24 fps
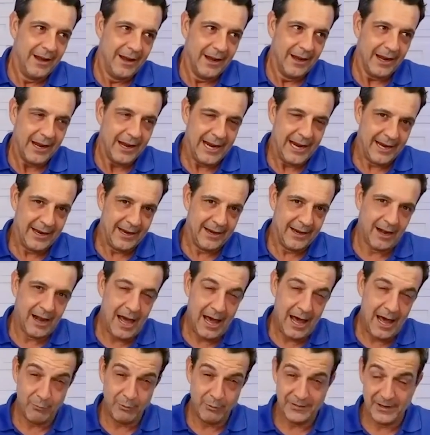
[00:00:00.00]
And a
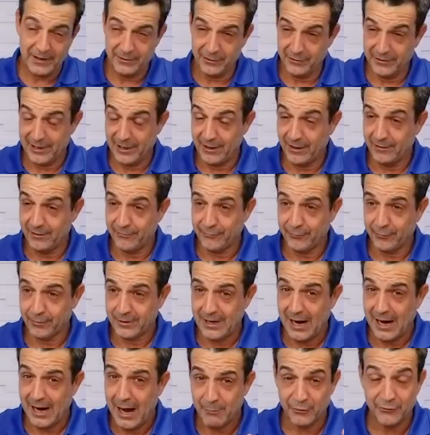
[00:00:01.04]
lot of what they do there for
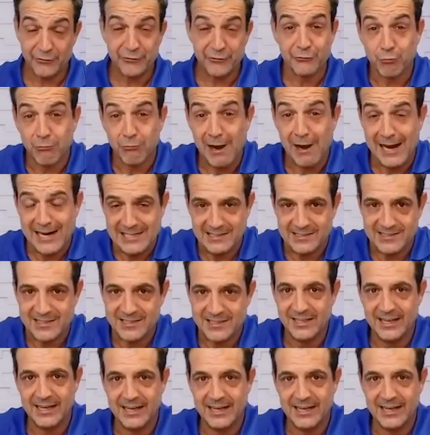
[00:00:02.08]
commerce is rice.